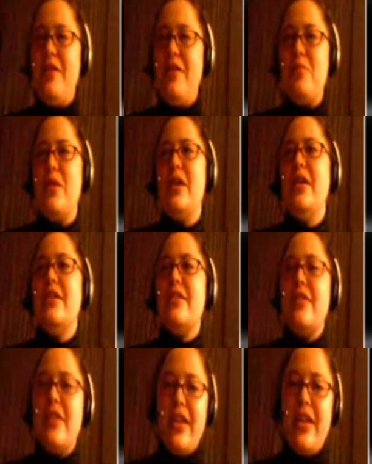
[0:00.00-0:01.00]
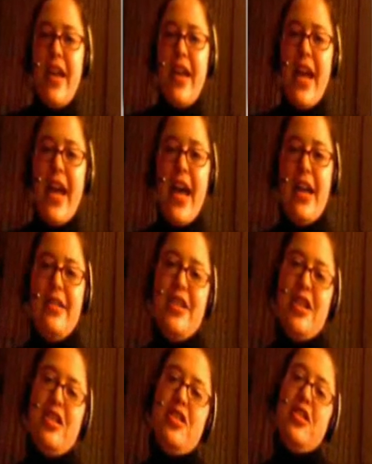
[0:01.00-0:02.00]
I was looking at the
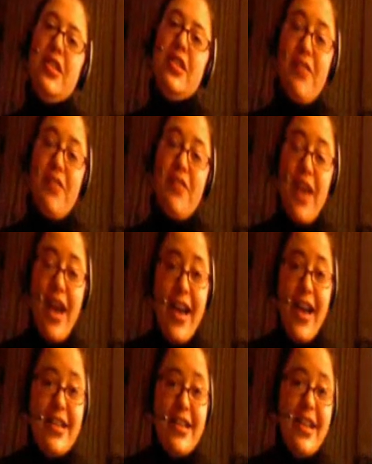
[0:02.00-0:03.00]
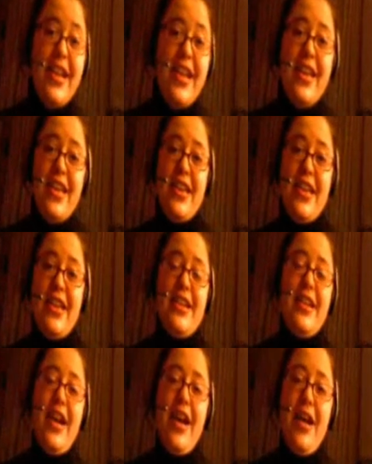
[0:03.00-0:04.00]
digital divide
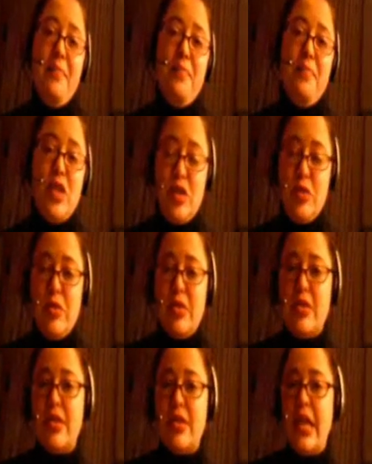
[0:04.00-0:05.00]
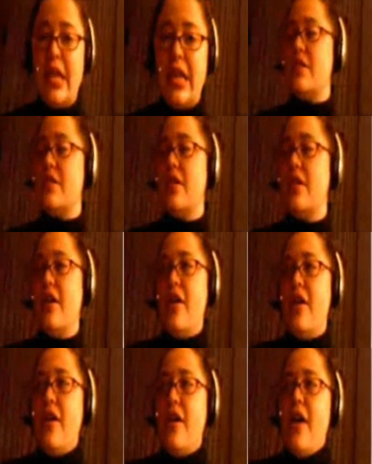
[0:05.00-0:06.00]
in students, and
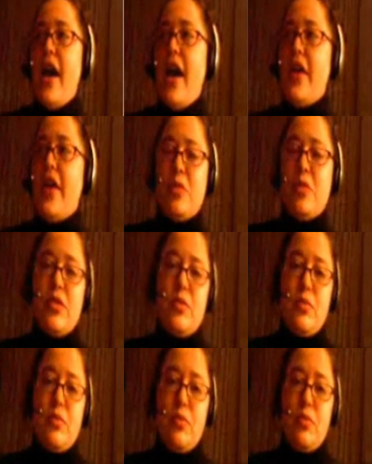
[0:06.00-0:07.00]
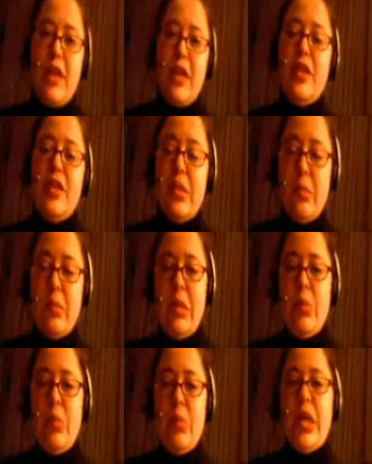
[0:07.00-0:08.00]
I thought it was relevant to
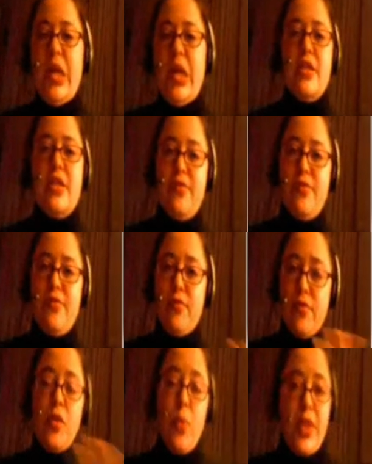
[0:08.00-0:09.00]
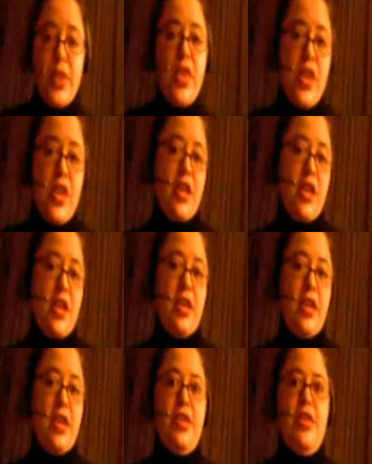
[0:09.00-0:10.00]
me because, for one thing,
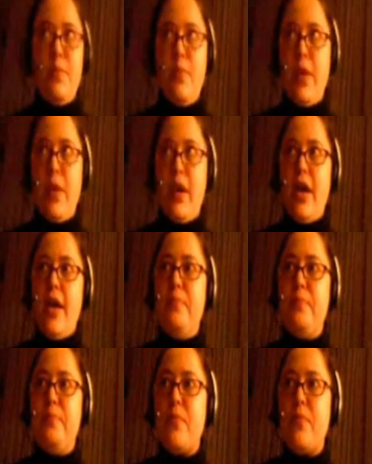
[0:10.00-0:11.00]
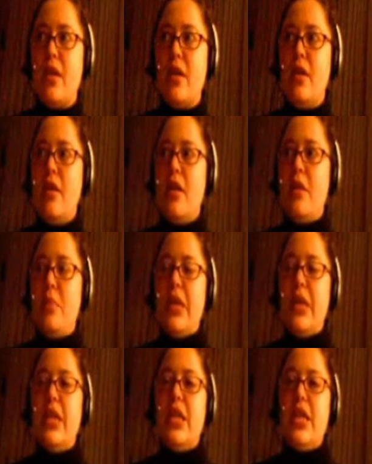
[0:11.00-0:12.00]
the
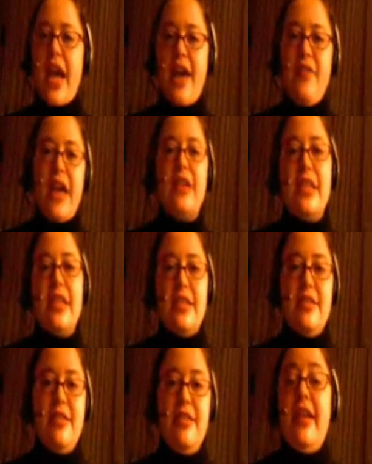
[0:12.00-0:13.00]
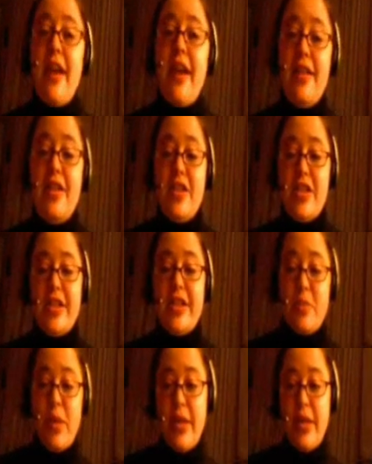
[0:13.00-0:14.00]
ability to have access to technology
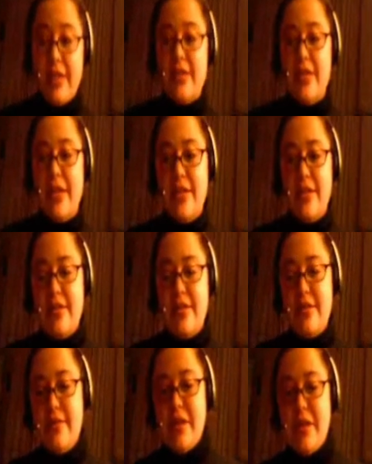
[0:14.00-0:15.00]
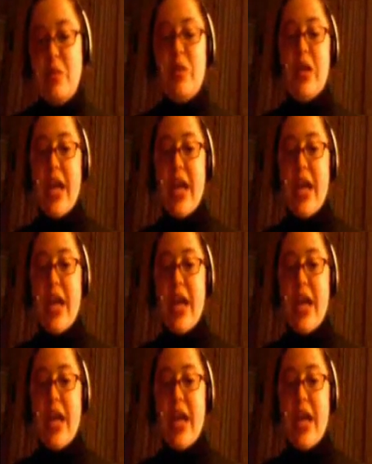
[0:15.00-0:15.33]
is what lets us